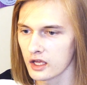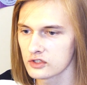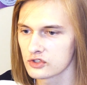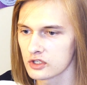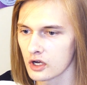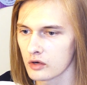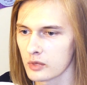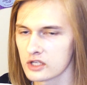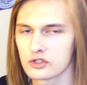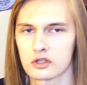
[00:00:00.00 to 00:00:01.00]
HDR
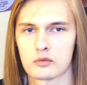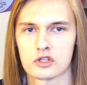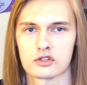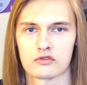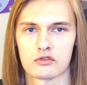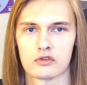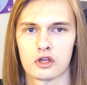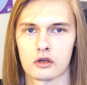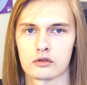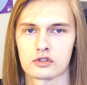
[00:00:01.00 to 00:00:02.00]
basically means if the
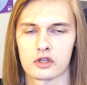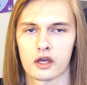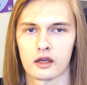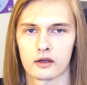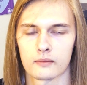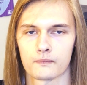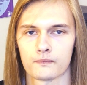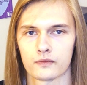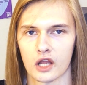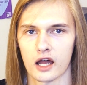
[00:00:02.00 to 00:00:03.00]
video is like
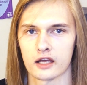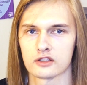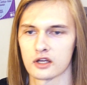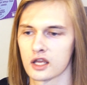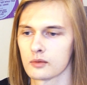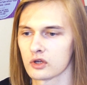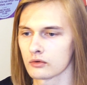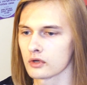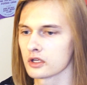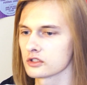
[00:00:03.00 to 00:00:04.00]
high dynamic
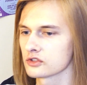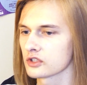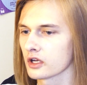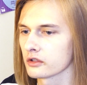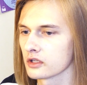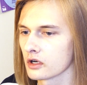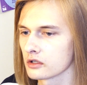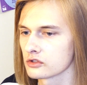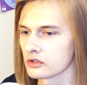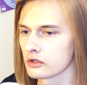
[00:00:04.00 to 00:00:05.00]
range,
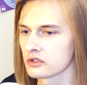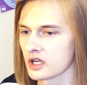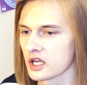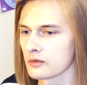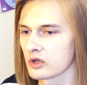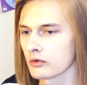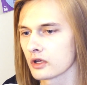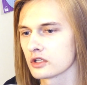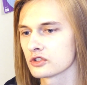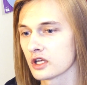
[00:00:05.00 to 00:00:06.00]
LDR is low dynamic
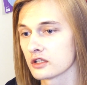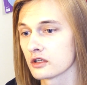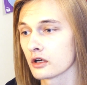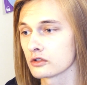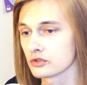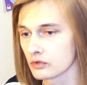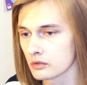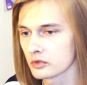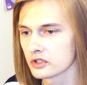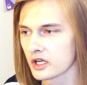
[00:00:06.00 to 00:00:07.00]
range, NDR is
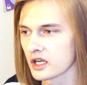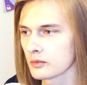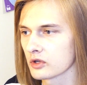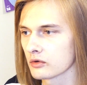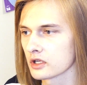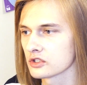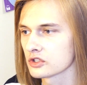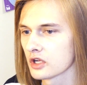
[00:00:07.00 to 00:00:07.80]
normal dynamic range.